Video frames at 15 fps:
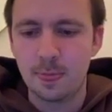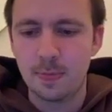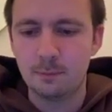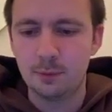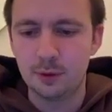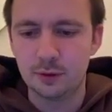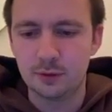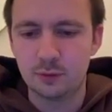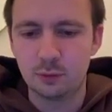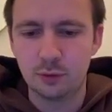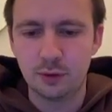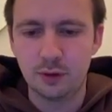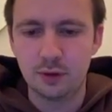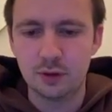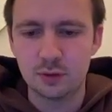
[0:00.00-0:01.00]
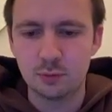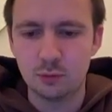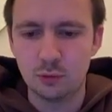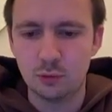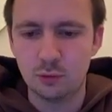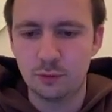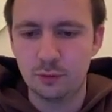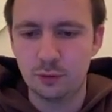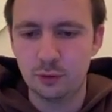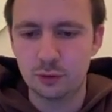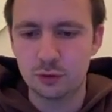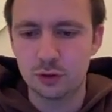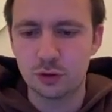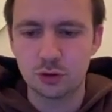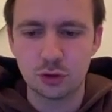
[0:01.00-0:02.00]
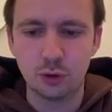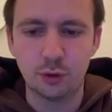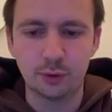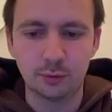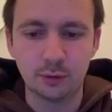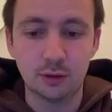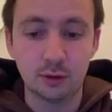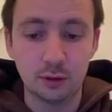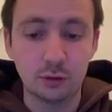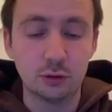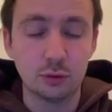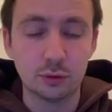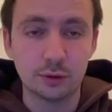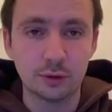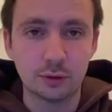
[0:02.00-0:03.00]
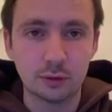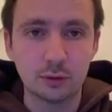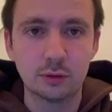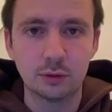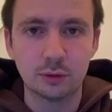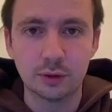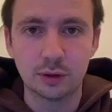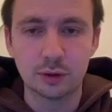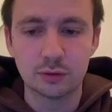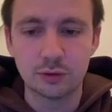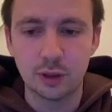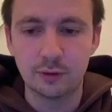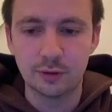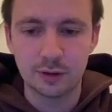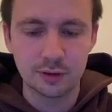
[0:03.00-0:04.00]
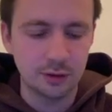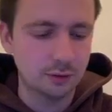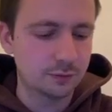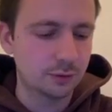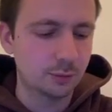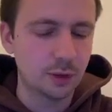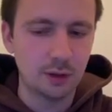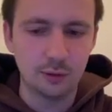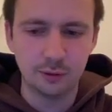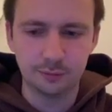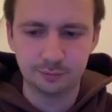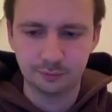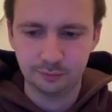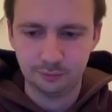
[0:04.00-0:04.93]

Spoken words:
But with this move, you're just showing them that you're in the driving seat from now on.